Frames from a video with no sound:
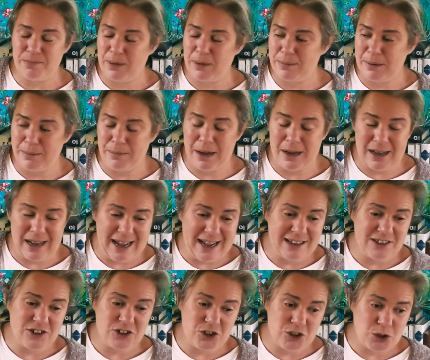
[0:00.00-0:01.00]
My
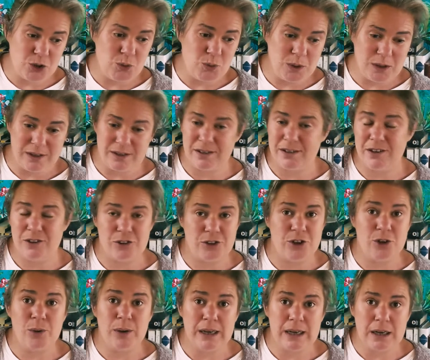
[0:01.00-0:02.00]
hands do what they're
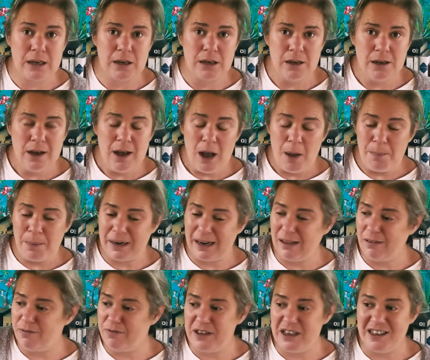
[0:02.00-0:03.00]
doing, but
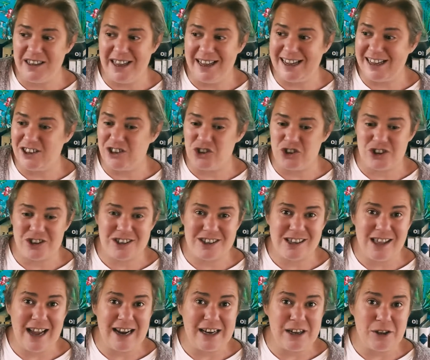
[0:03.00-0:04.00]
I feel like it's just
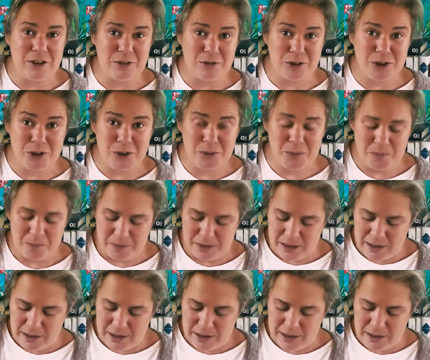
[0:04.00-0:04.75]
sliding through.